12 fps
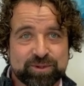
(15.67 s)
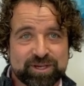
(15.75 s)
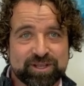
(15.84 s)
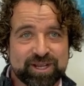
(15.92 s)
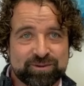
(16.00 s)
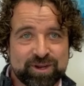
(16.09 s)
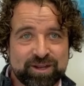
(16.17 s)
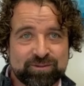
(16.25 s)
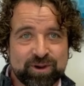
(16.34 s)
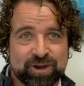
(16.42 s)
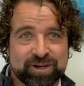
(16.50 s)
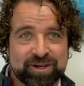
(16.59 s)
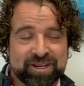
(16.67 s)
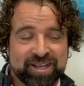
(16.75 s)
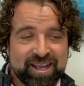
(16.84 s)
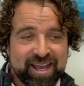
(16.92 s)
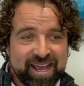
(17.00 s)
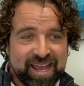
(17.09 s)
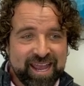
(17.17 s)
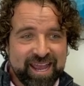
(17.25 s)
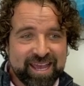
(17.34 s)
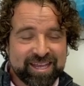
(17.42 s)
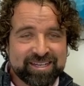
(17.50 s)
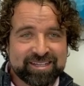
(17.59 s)
would collect rainwater,
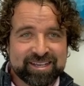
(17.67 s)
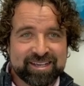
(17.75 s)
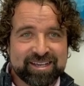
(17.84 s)
and